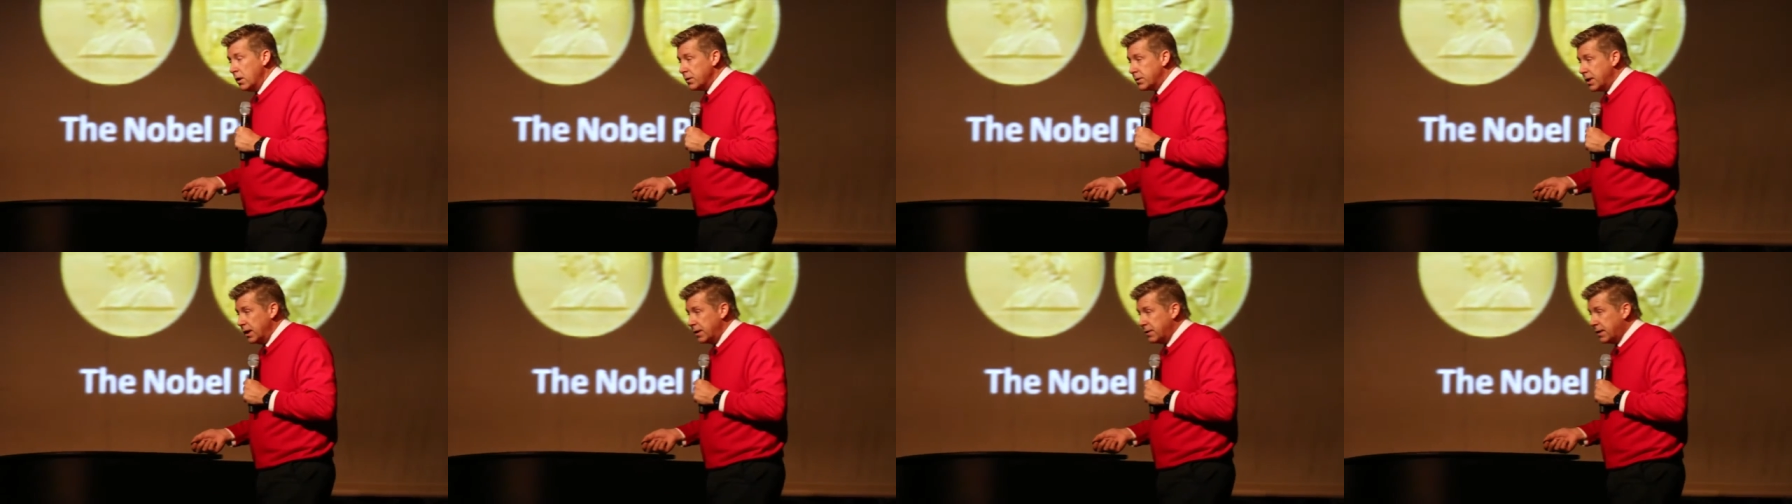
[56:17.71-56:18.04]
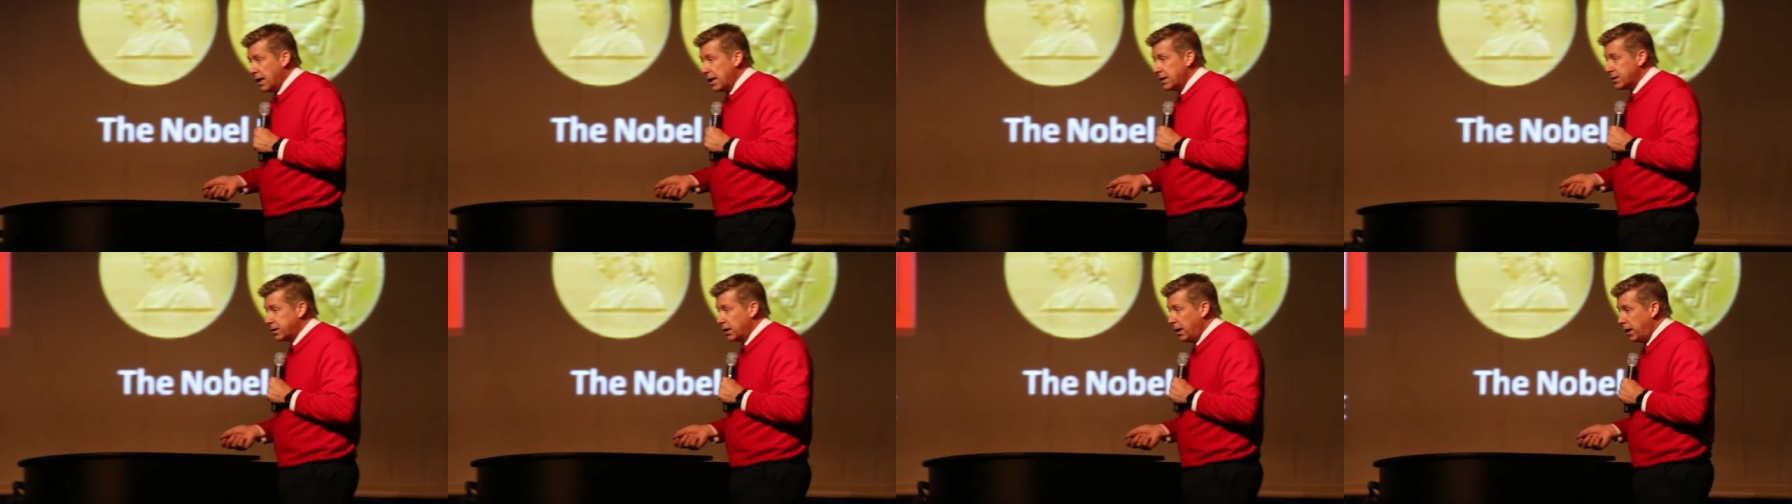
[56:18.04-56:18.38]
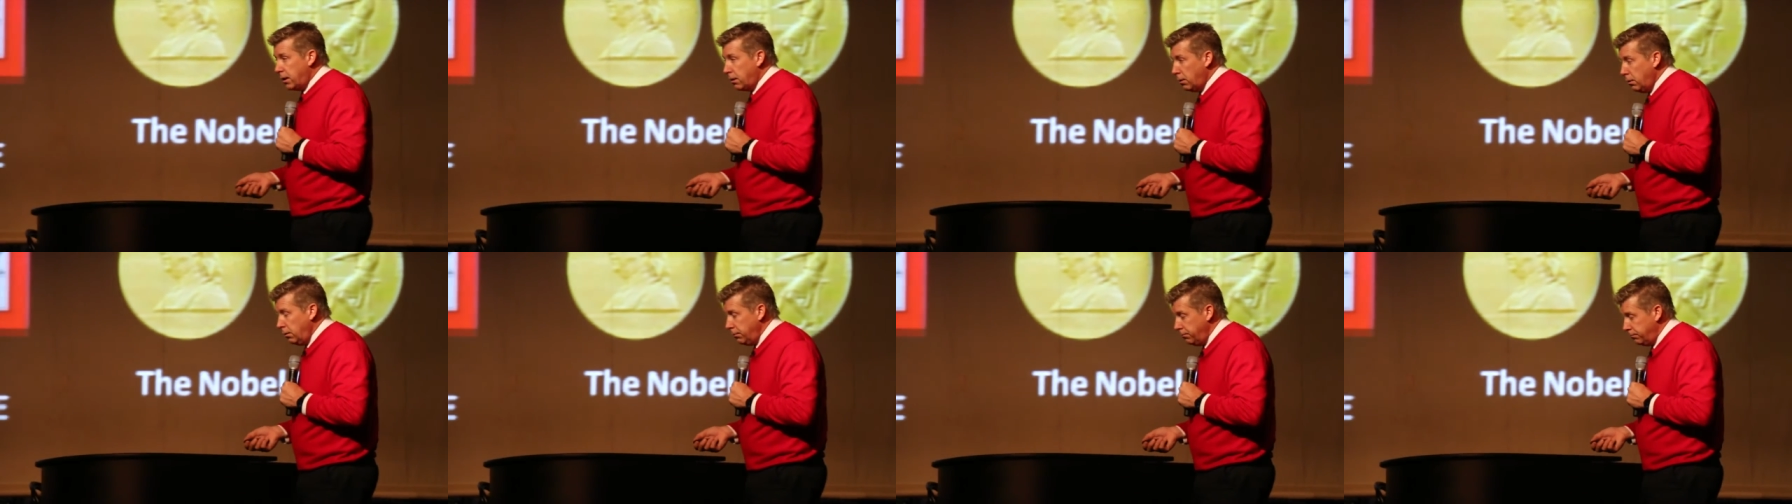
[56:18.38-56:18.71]
Ten days
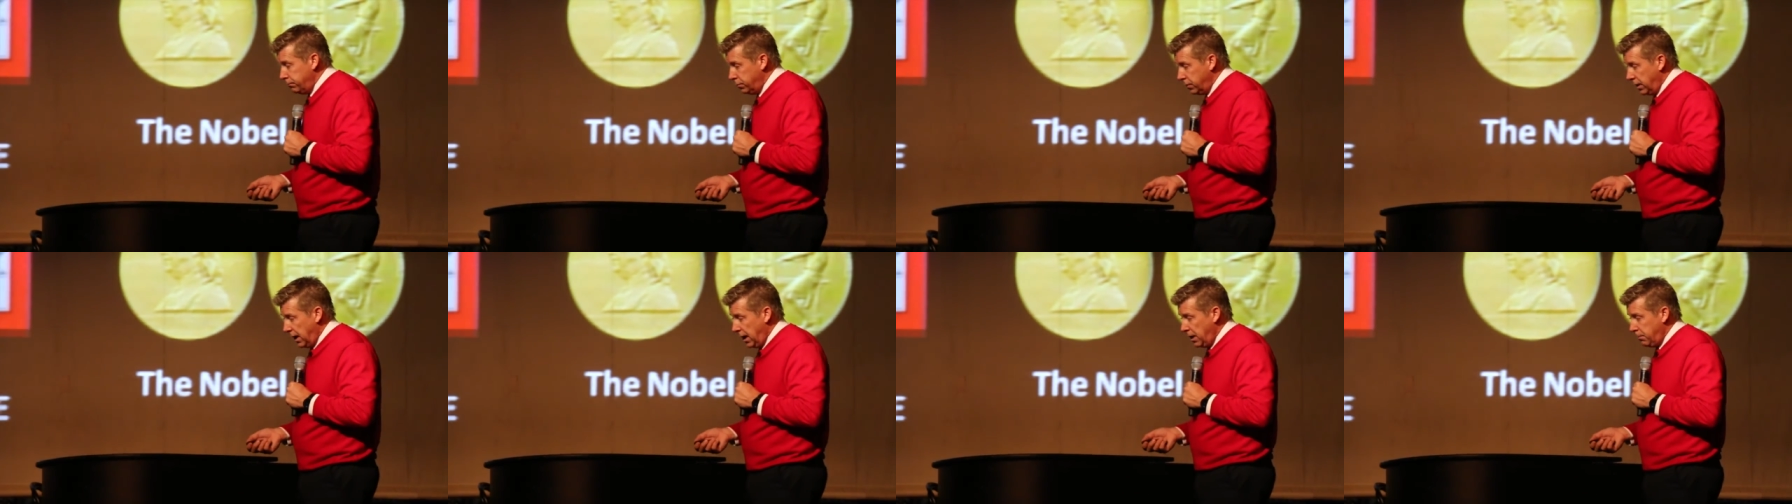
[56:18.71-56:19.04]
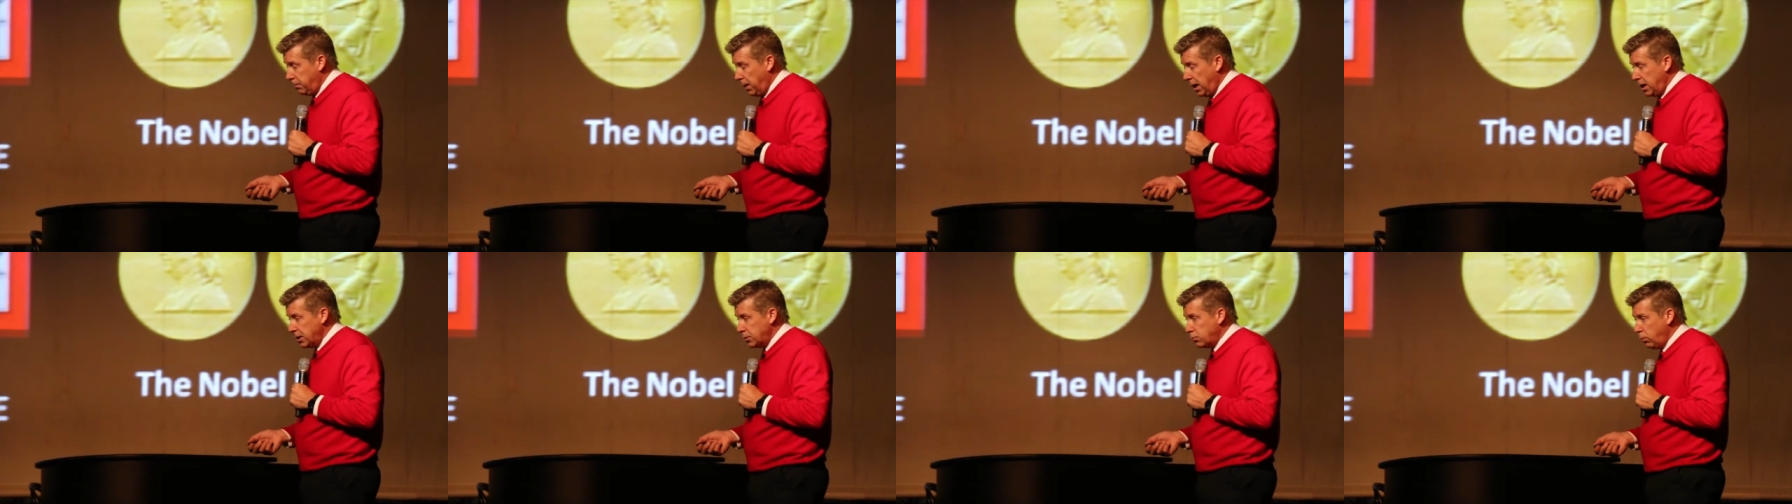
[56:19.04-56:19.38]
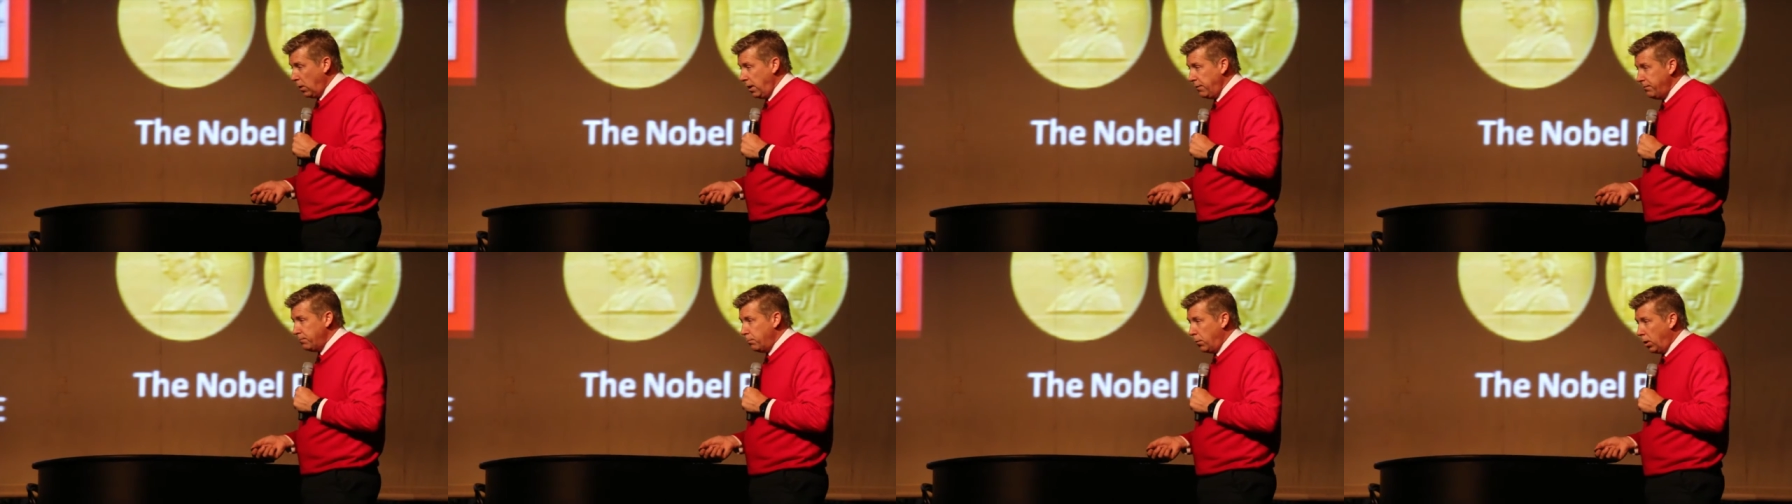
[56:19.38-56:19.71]
later, laying by his
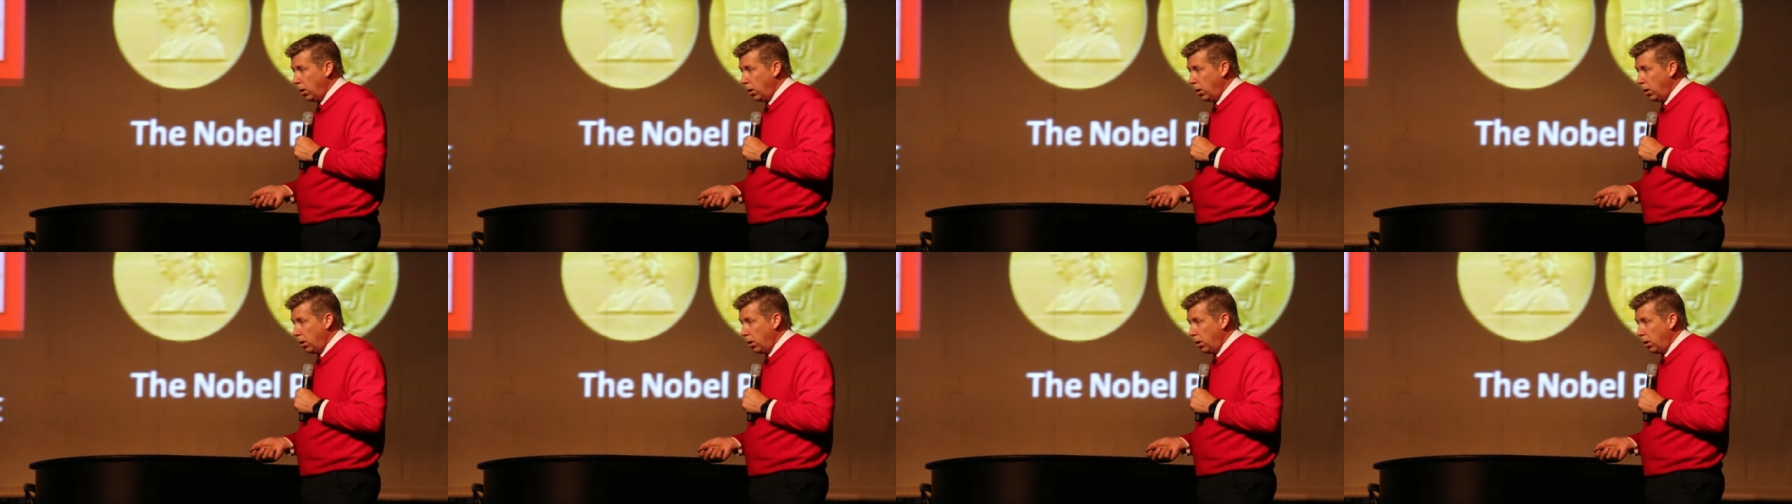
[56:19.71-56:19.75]
wife